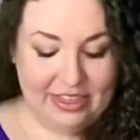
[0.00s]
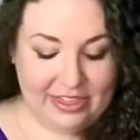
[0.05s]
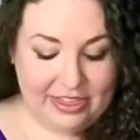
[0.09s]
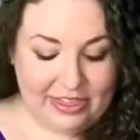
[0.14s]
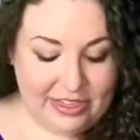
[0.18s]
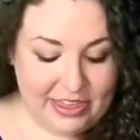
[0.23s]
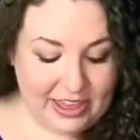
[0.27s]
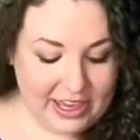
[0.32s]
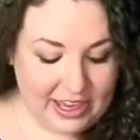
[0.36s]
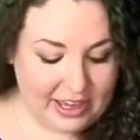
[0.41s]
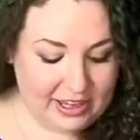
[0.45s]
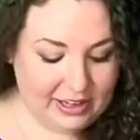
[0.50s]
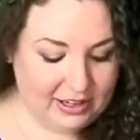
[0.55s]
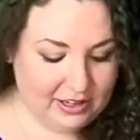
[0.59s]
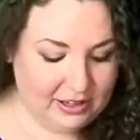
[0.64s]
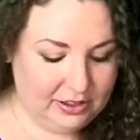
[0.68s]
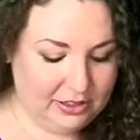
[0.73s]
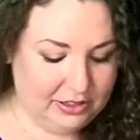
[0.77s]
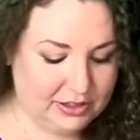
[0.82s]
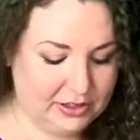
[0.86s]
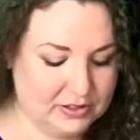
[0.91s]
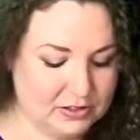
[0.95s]

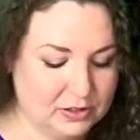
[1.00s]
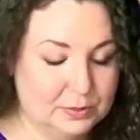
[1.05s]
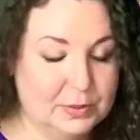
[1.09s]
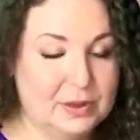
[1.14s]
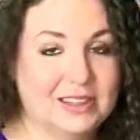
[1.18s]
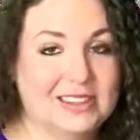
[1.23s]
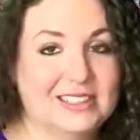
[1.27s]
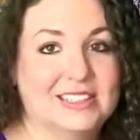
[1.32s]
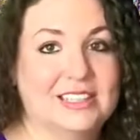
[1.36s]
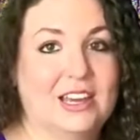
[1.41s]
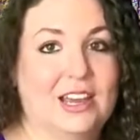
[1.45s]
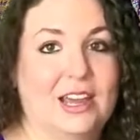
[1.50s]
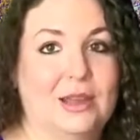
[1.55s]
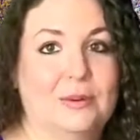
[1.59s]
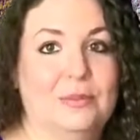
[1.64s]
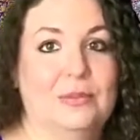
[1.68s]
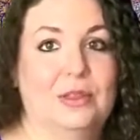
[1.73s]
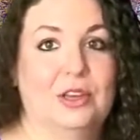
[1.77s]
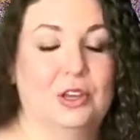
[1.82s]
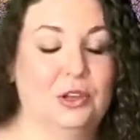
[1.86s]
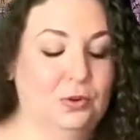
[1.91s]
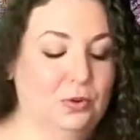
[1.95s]
Then this will be the
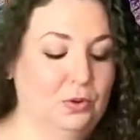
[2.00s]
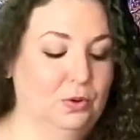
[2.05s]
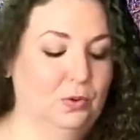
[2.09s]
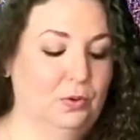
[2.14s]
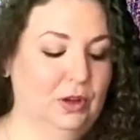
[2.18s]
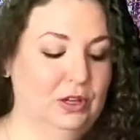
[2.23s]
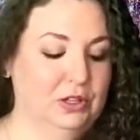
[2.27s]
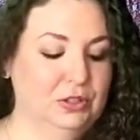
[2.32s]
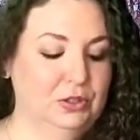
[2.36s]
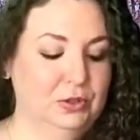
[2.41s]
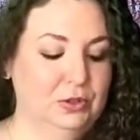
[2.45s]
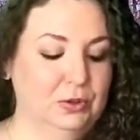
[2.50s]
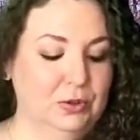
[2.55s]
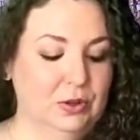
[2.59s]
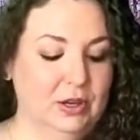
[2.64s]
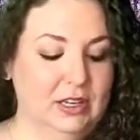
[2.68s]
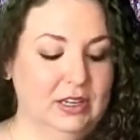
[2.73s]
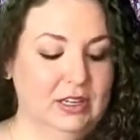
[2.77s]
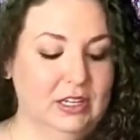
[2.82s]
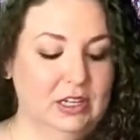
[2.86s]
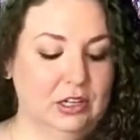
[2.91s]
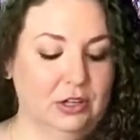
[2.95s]
time that you will want to
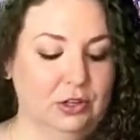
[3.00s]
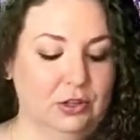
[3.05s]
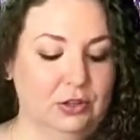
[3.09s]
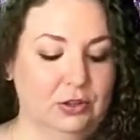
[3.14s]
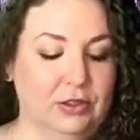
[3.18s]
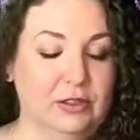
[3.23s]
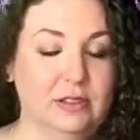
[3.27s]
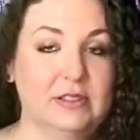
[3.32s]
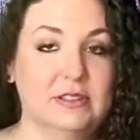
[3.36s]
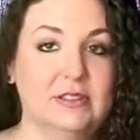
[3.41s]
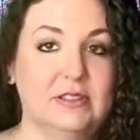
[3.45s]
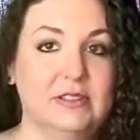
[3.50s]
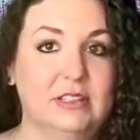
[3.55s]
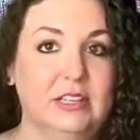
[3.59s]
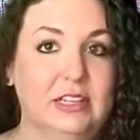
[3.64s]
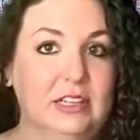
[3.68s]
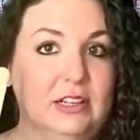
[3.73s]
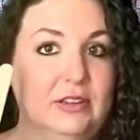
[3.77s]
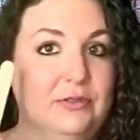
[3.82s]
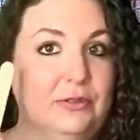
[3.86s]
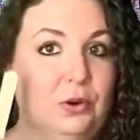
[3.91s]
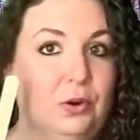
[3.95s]
adhere the
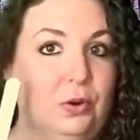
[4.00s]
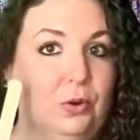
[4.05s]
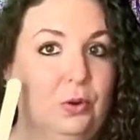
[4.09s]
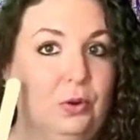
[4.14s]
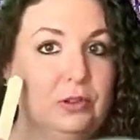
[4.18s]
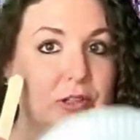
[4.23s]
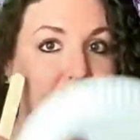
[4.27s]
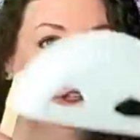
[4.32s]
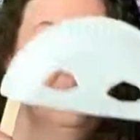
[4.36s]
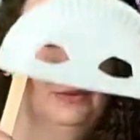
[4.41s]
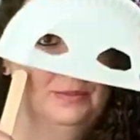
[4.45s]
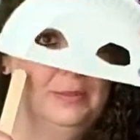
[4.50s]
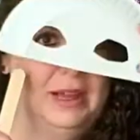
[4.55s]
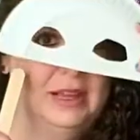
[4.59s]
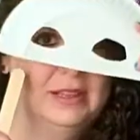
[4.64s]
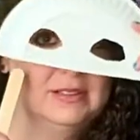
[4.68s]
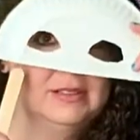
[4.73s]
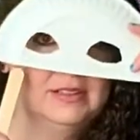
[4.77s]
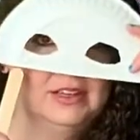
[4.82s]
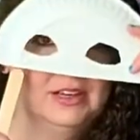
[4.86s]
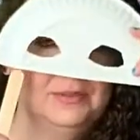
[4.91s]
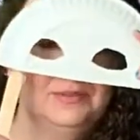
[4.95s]
stick for holding your
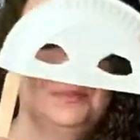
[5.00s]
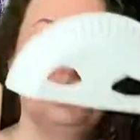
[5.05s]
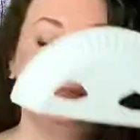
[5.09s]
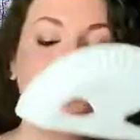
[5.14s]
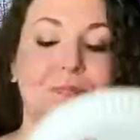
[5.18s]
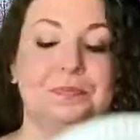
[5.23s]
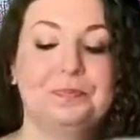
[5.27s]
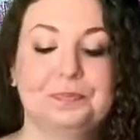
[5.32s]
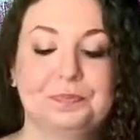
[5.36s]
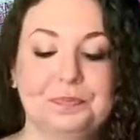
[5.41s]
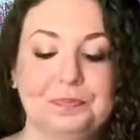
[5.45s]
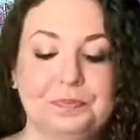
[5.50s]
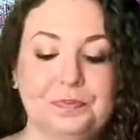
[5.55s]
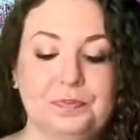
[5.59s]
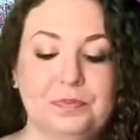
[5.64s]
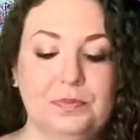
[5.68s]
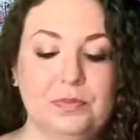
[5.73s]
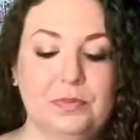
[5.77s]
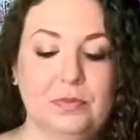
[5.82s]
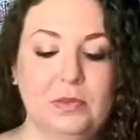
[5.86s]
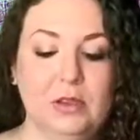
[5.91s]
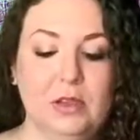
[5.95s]
mask up.
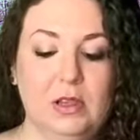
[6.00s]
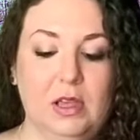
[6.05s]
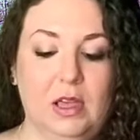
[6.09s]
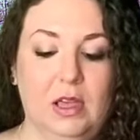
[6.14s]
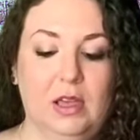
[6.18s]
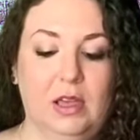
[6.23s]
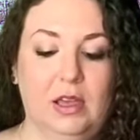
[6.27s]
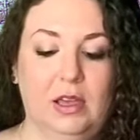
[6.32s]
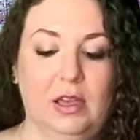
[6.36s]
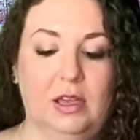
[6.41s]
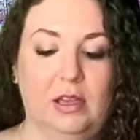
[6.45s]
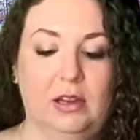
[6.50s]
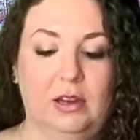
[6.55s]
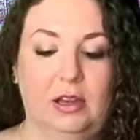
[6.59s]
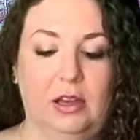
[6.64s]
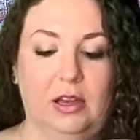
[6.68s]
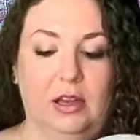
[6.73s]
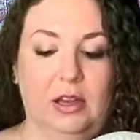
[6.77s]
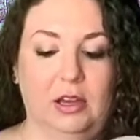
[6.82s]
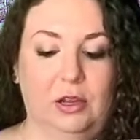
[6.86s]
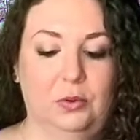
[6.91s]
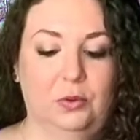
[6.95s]
And
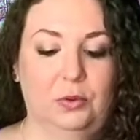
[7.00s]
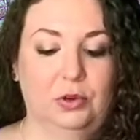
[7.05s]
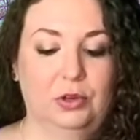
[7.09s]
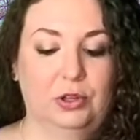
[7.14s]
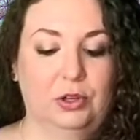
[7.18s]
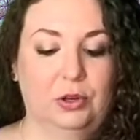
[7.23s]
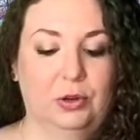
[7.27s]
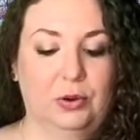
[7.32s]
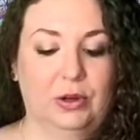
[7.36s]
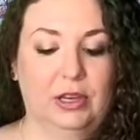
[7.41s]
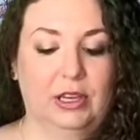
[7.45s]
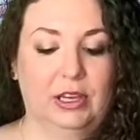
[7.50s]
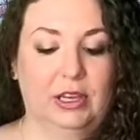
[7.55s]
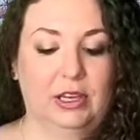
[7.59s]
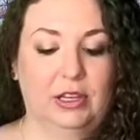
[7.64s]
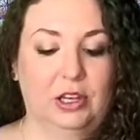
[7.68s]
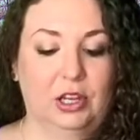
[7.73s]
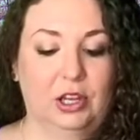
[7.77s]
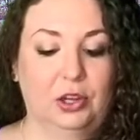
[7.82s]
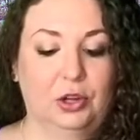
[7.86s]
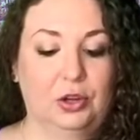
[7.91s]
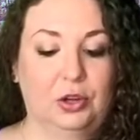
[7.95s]
I would go
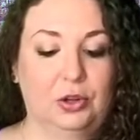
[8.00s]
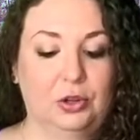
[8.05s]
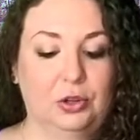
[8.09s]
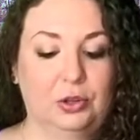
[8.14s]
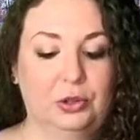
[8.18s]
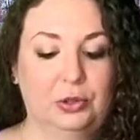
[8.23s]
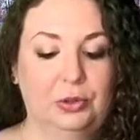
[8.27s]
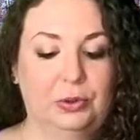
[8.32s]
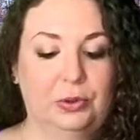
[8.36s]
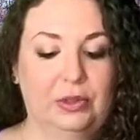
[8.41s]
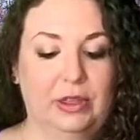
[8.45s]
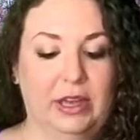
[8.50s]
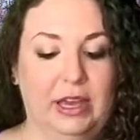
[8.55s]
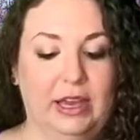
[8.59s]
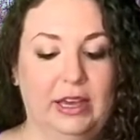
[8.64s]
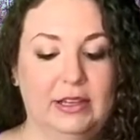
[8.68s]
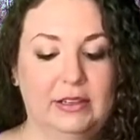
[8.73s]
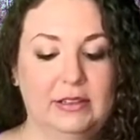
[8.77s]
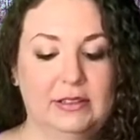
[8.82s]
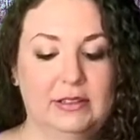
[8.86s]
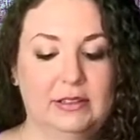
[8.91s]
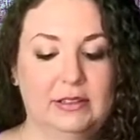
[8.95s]
ahead and glue that